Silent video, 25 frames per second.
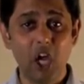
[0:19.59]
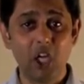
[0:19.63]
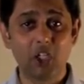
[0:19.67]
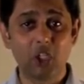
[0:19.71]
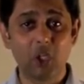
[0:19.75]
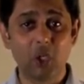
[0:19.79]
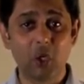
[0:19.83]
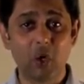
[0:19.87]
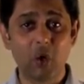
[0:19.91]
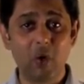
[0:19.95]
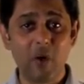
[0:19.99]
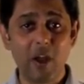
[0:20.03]
to
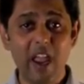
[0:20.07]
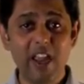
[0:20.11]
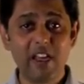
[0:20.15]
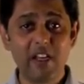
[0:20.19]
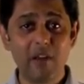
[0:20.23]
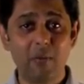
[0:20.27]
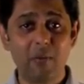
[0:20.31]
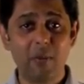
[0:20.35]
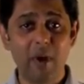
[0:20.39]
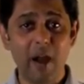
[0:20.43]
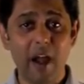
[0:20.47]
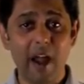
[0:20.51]
create
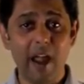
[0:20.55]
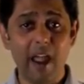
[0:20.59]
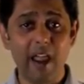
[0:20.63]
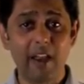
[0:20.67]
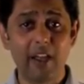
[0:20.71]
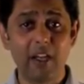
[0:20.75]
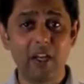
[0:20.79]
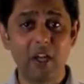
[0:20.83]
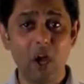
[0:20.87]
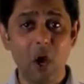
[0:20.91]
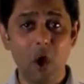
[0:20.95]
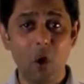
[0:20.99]
a
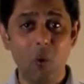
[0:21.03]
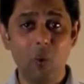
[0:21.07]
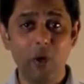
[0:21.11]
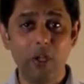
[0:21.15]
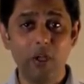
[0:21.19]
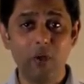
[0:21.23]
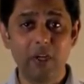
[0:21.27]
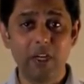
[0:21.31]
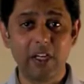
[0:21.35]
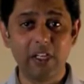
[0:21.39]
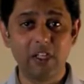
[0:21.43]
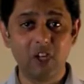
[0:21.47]
brand where
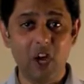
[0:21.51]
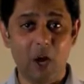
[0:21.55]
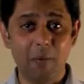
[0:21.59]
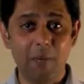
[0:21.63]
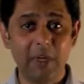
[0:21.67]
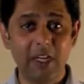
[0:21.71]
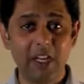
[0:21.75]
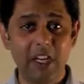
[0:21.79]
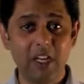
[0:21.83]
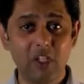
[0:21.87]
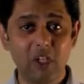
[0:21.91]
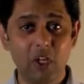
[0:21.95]
you can
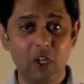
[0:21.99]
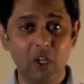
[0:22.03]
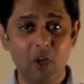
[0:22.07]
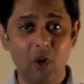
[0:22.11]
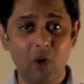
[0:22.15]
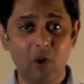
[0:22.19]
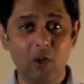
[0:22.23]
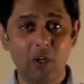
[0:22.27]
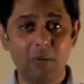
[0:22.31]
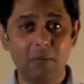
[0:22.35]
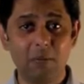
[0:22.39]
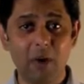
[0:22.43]
dominate your
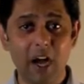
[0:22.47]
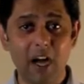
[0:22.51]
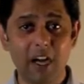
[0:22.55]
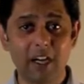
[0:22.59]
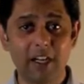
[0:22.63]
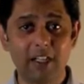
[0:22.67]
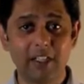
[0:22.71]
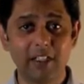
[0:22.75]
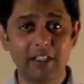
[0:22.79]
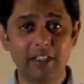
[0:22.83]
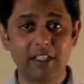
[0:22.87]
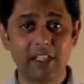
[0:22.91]
local
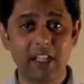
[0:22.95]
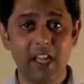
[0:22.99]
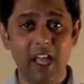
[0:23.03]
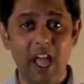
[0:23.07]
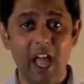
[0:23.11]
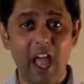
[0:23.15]
market